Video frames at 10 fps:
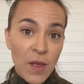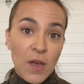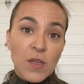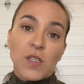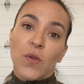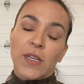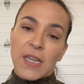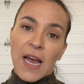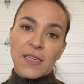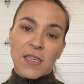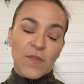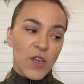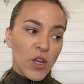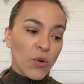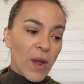So the task of
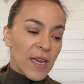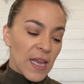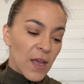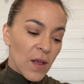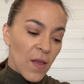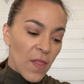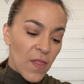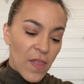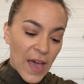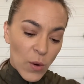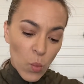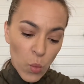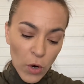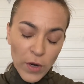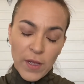curating that
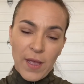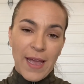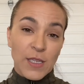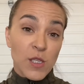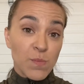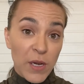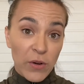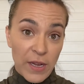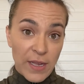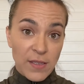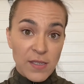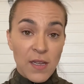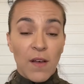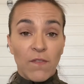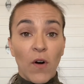work experience
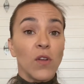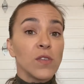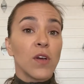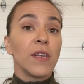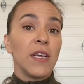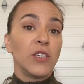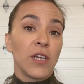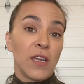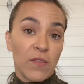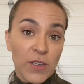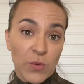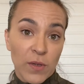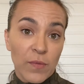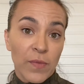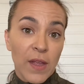falls on each
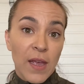individual.